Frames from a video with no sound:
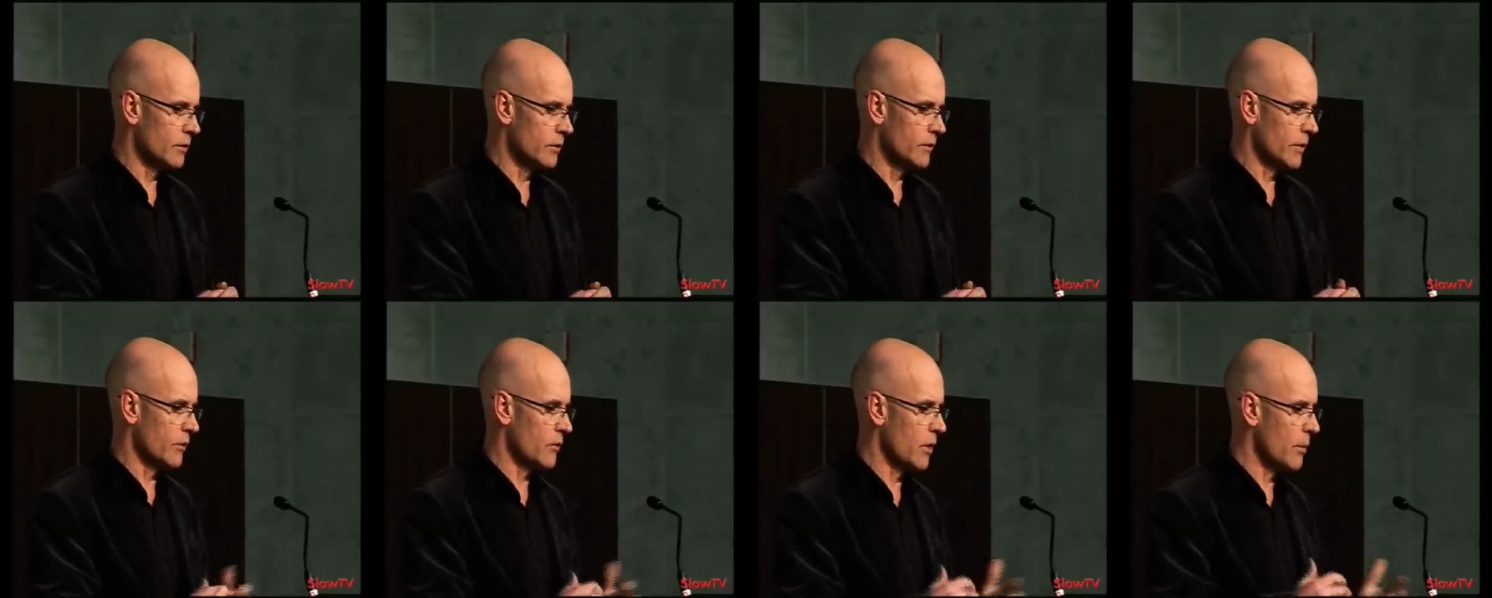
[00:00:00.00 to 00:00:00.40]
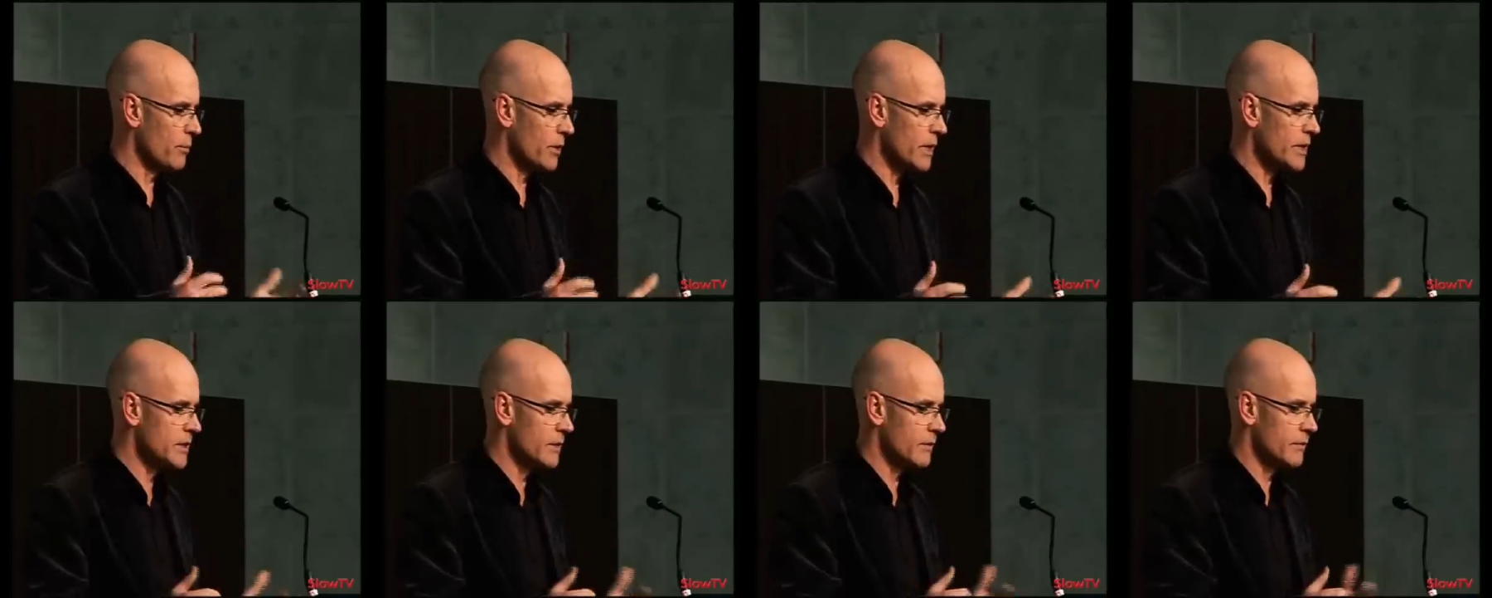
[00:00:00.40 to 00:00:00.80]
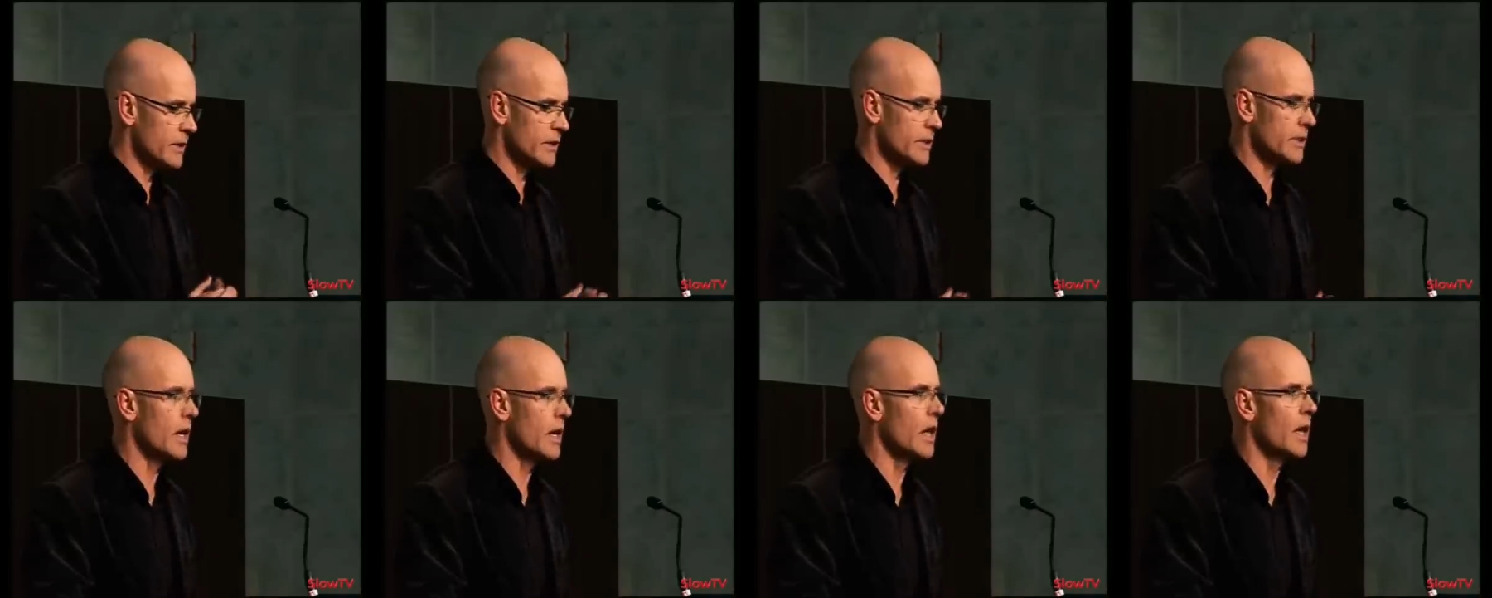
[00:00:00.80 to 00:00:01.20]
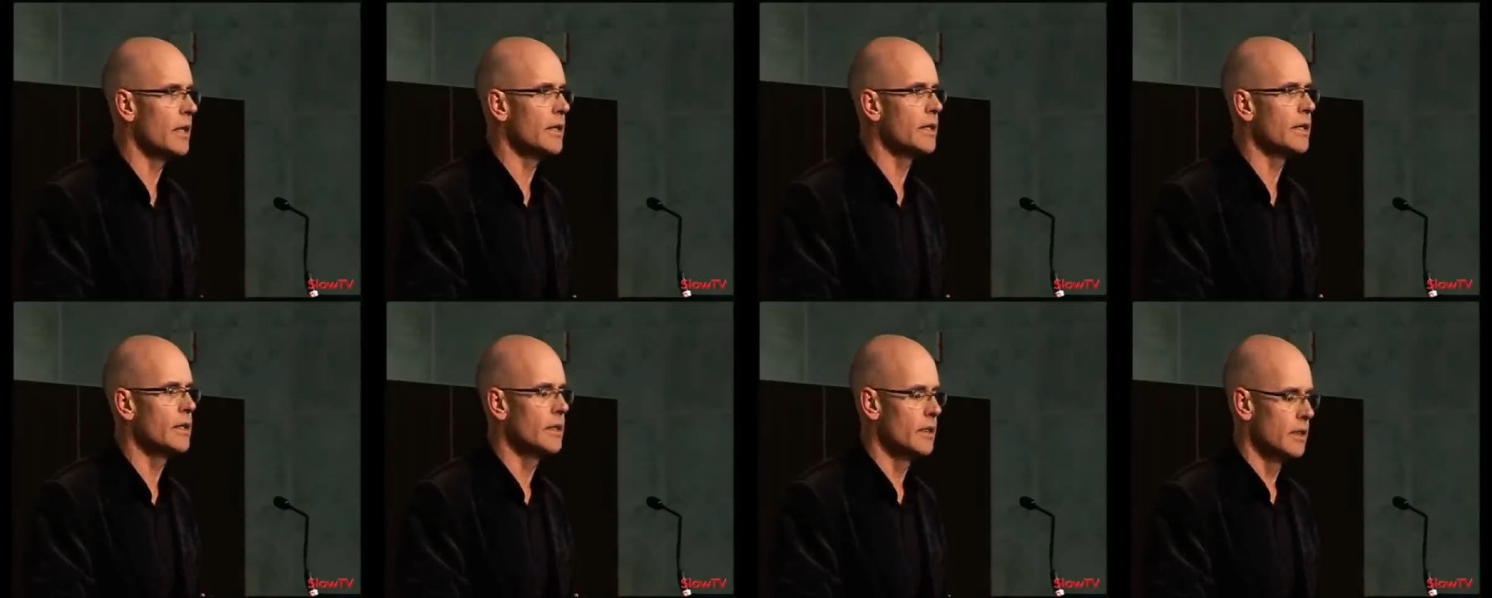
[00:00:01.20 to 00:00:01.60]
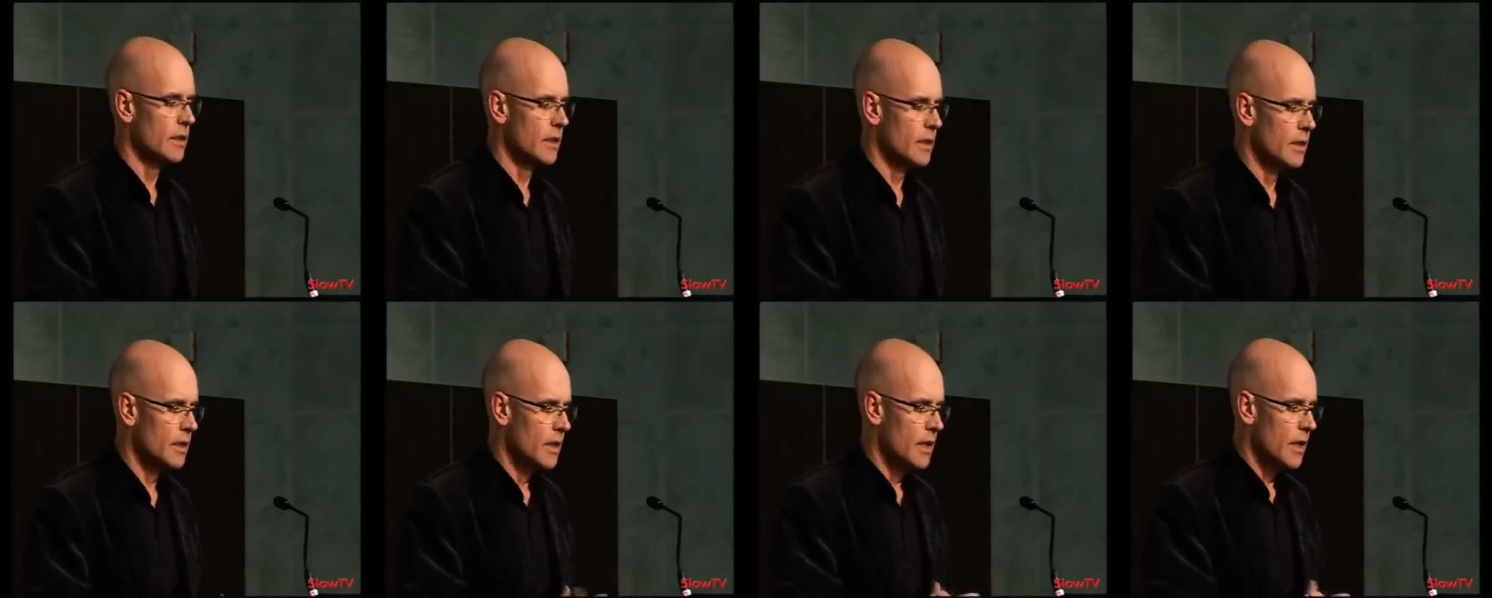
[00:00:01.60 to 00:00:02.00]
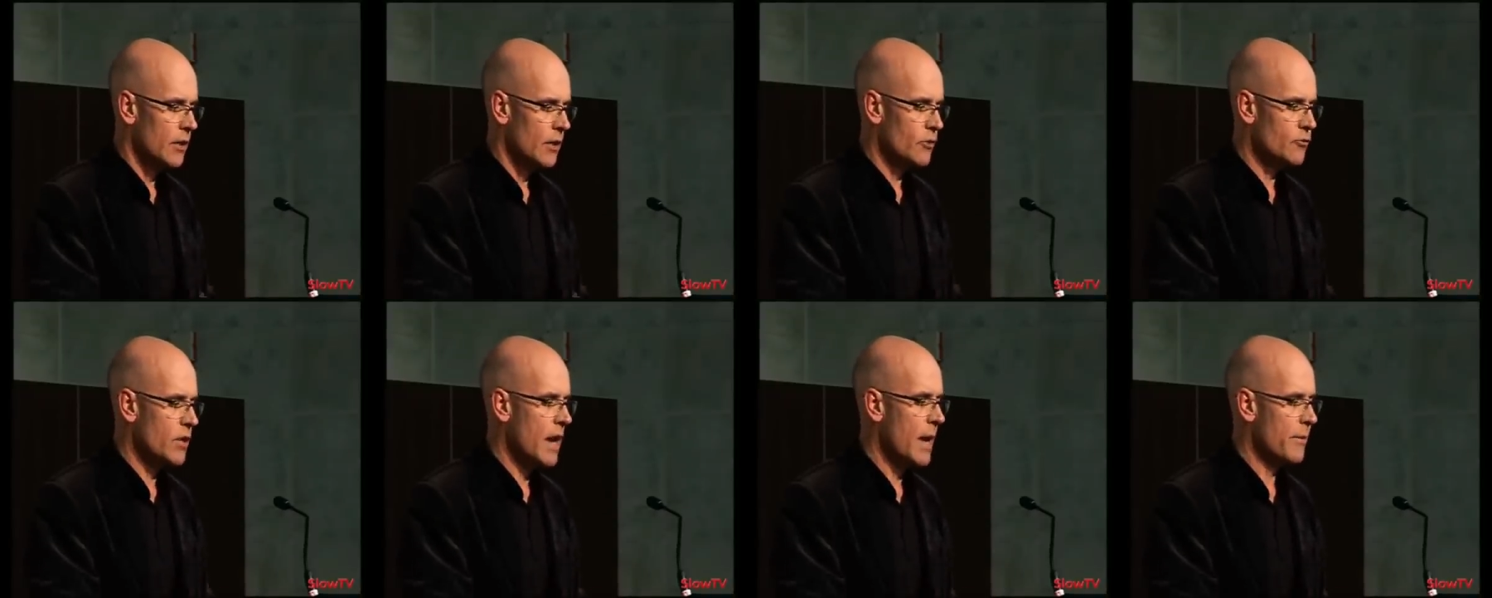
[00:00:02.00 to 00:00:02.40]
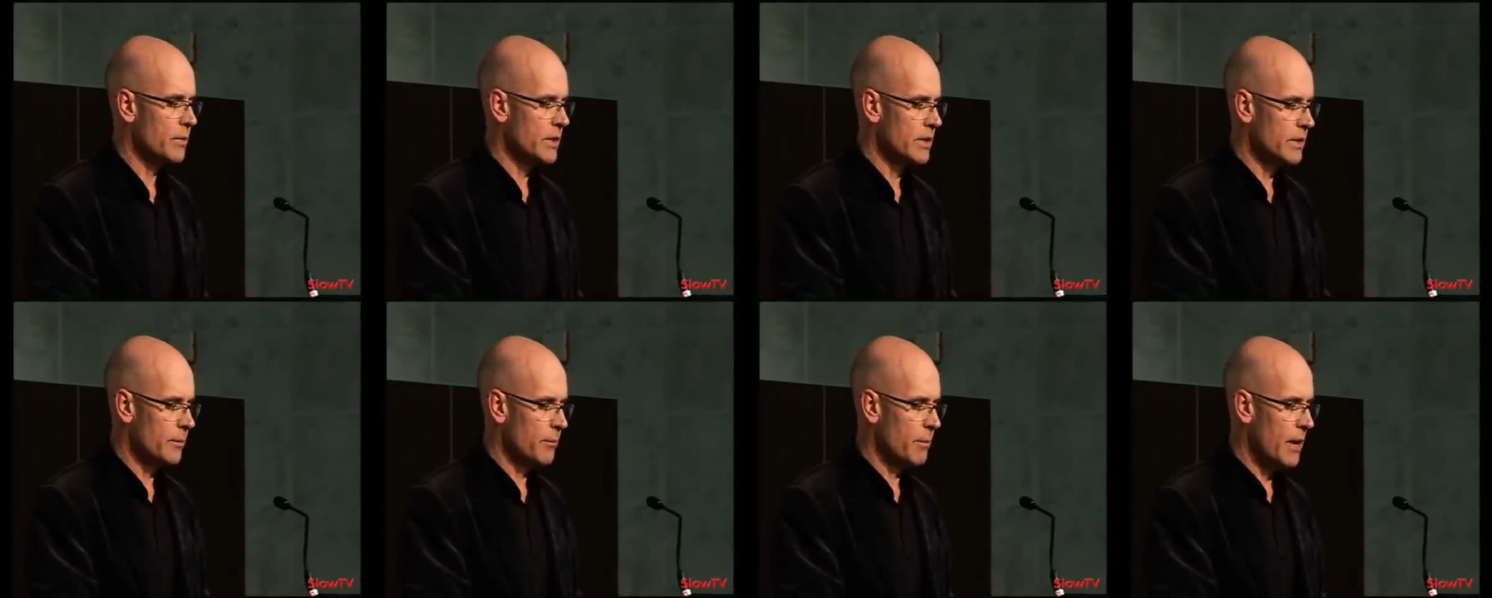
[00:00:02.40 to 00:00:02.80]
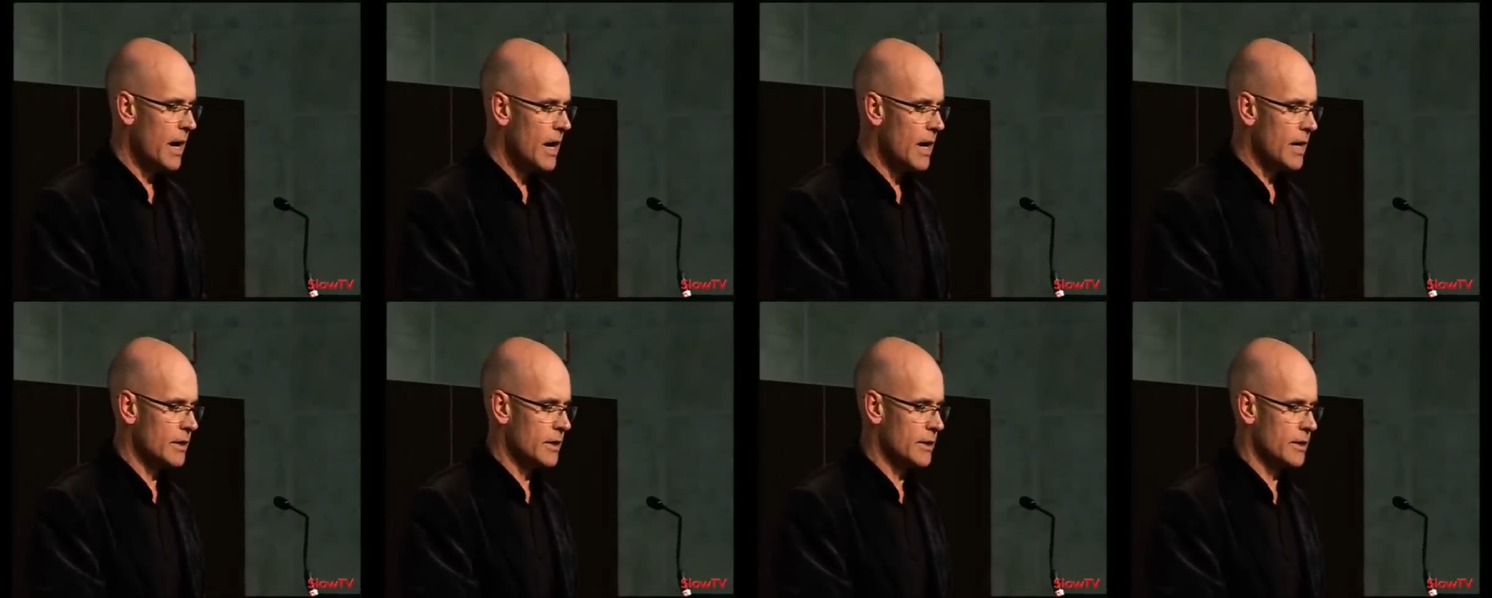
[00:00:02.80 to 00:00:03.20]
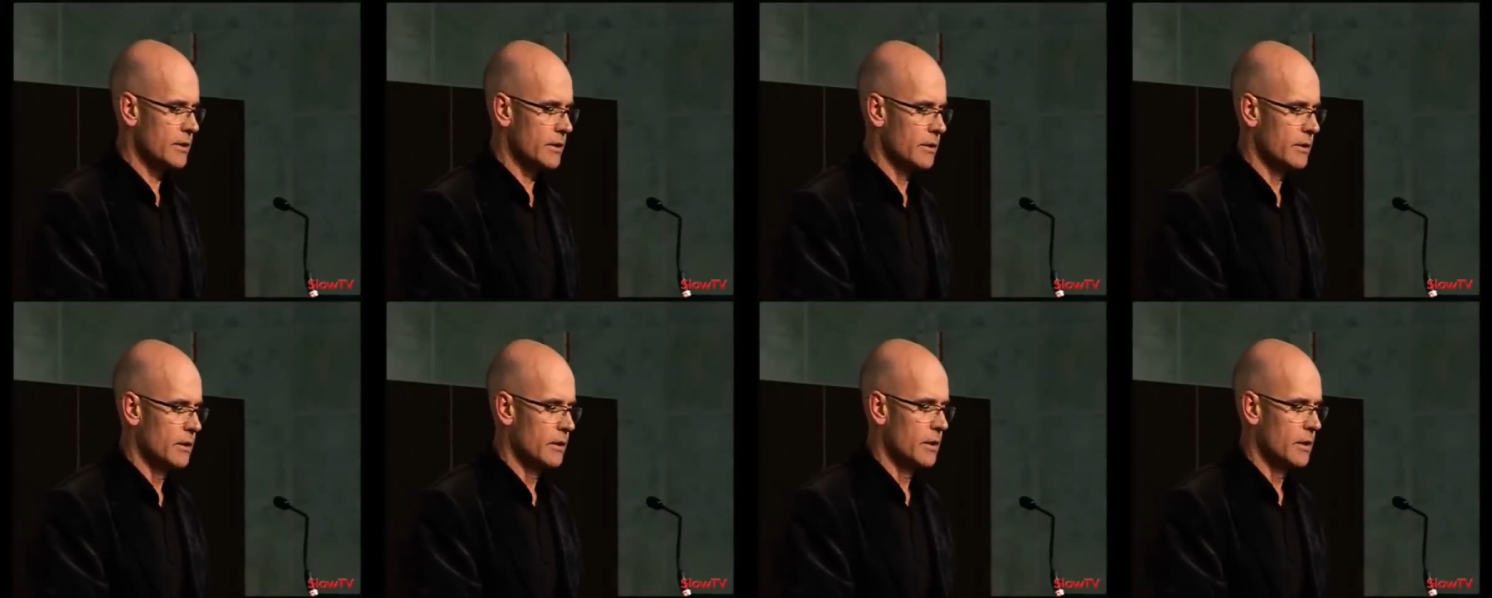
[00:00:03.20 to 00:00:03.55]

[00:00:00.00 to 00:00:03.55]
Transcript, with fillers: of a repressive society, are trapped in the past,